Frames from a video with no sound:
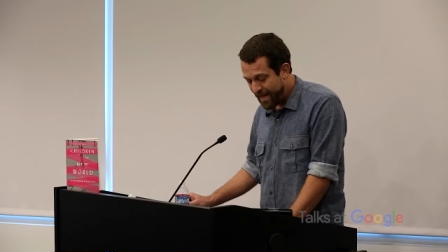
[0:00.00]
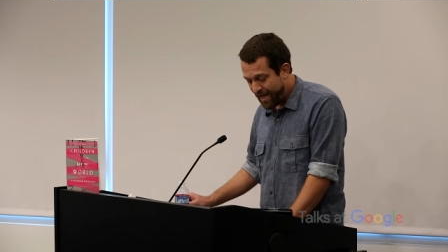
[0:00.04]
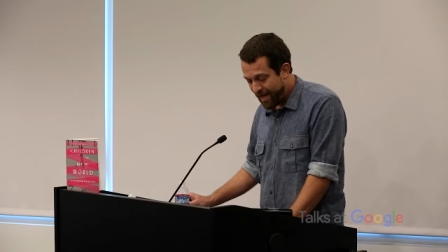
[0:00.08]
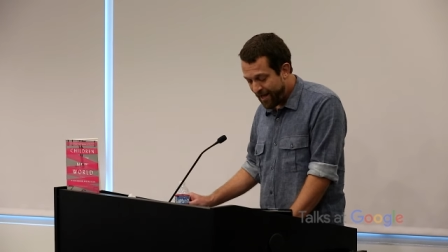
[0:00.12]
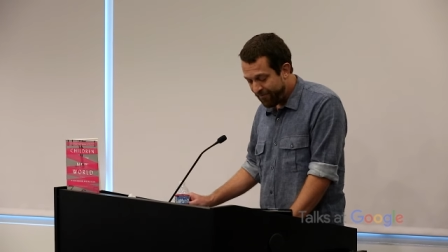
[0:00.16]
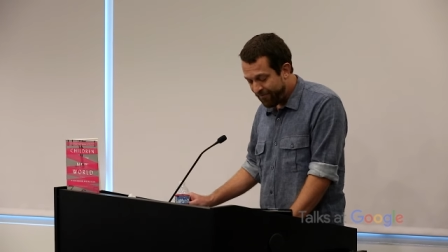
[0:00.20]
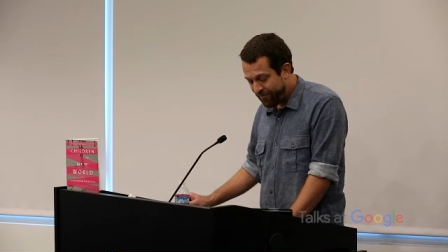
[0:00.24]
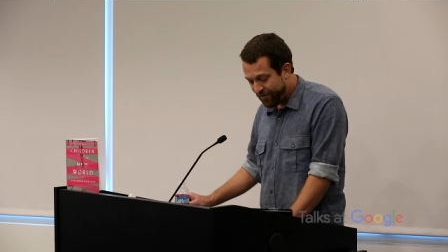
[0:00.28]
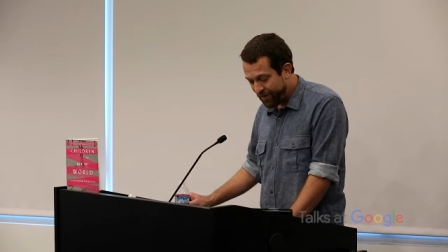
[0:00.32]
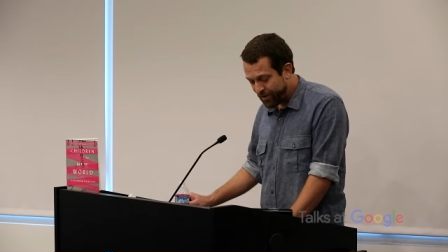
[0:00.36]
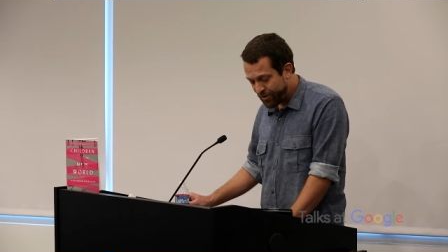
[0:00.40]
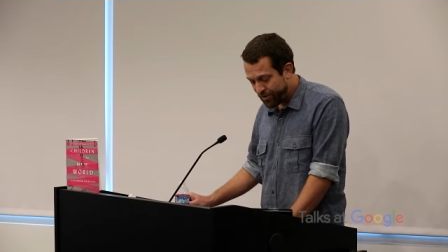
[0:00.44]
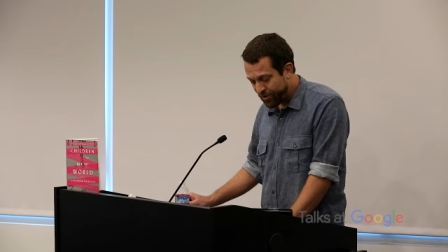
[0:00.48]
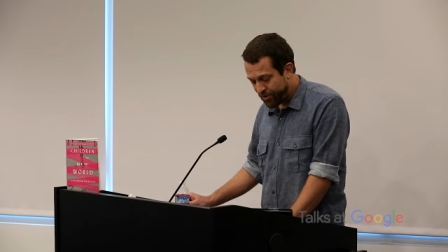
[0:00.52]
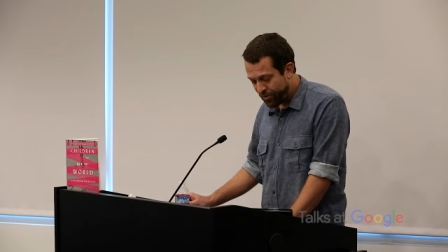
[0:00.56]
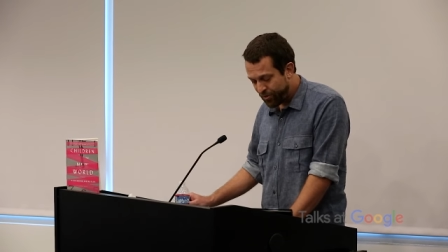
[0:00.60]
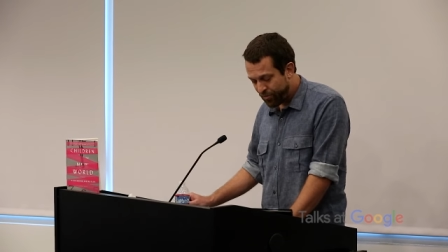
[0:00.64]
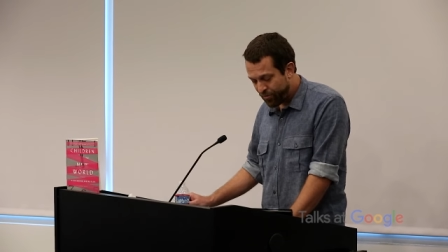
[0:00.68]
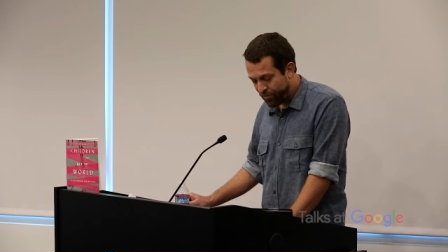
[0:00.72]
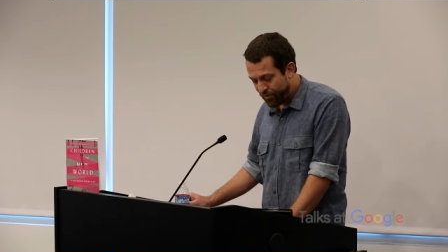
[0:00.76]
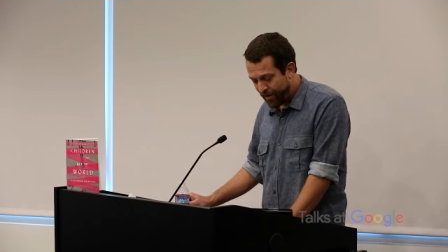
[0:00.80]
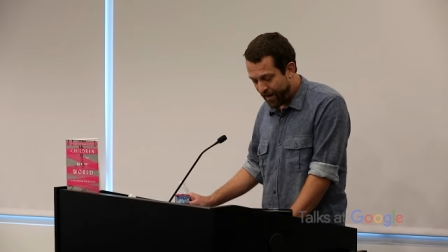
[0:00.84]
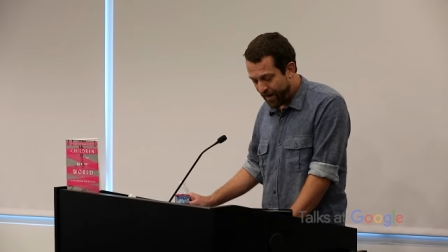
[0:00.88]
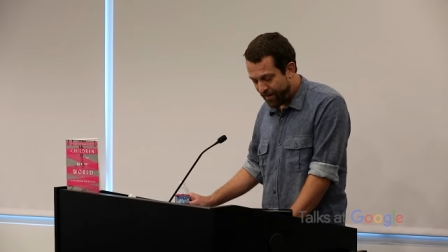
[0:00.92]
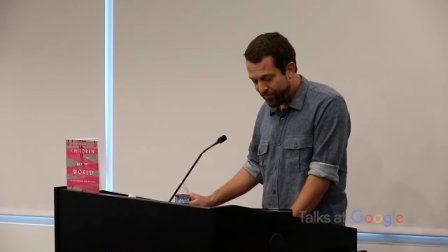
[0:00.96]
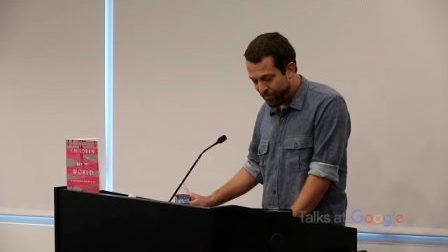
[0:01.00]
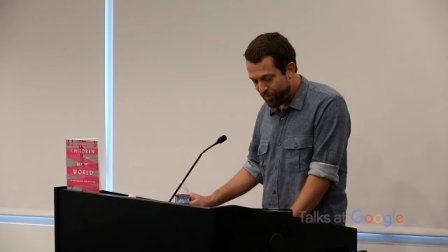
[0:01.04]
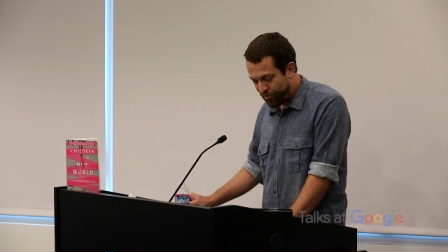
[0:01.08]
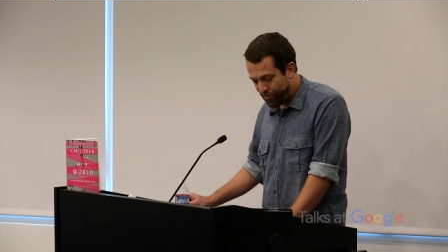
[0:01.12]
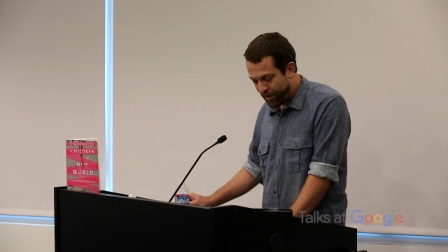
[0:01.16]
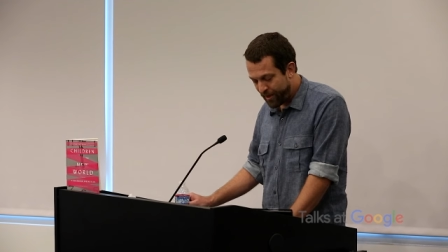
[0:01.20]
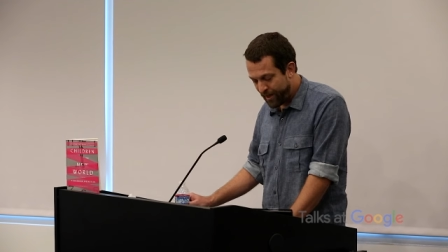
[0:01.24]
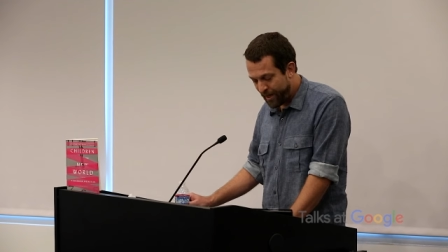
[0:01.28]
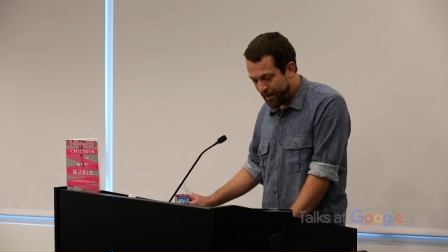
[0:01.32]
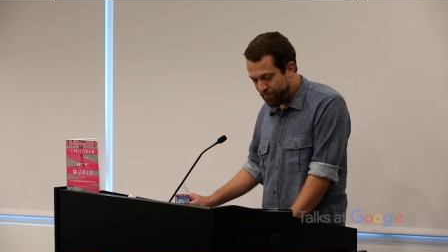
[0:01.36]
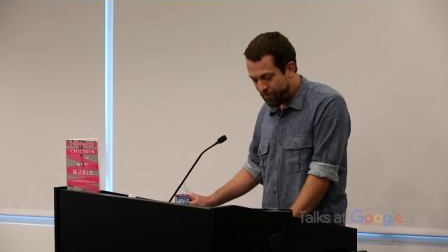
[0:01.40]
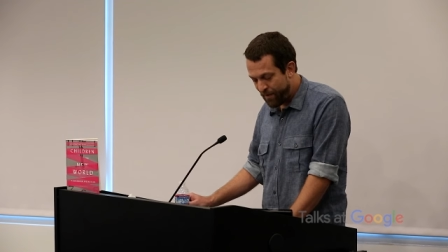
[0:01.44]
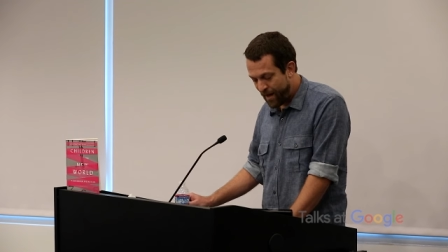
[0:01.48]
and filtered through
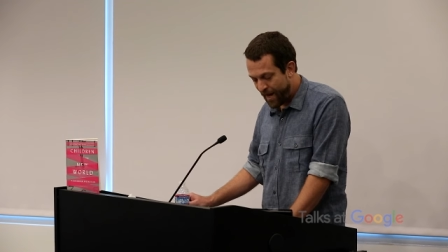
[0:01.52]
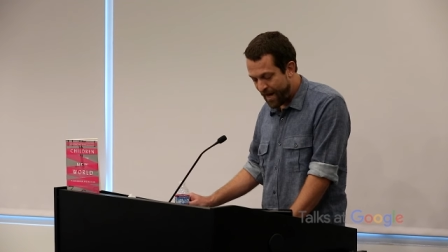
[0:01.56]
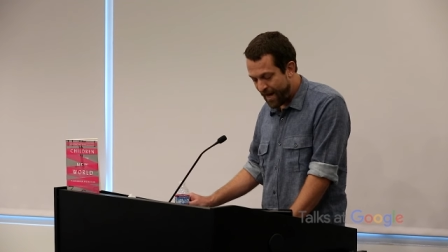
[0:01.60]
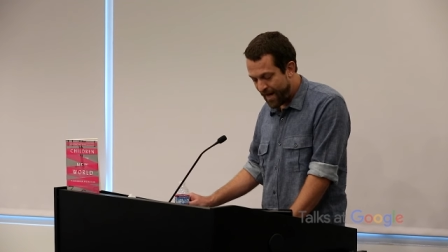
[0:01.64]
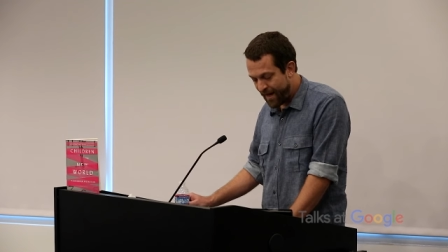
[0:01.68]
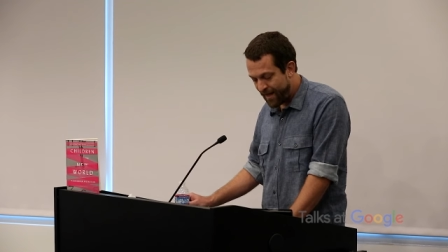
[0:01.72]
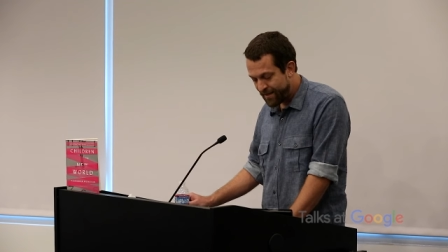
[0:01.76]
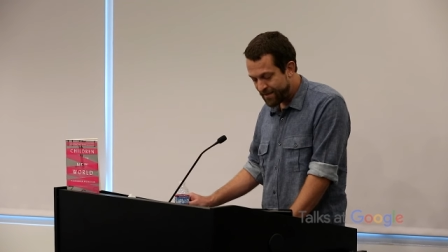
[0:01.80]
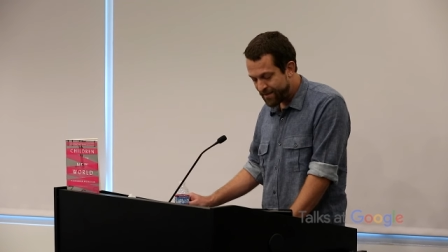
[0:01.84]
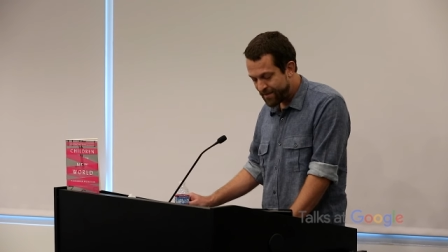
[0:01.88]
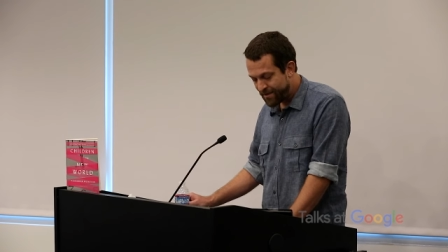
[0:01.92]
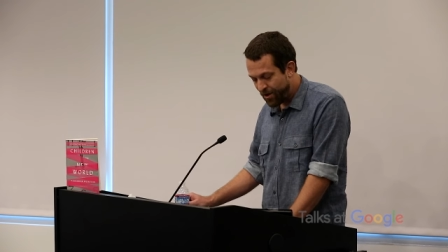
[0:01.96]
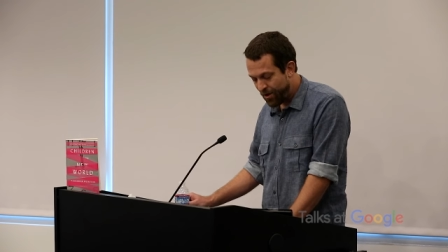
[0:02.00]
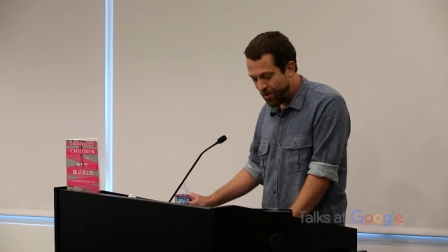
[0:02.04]
everyone I passed,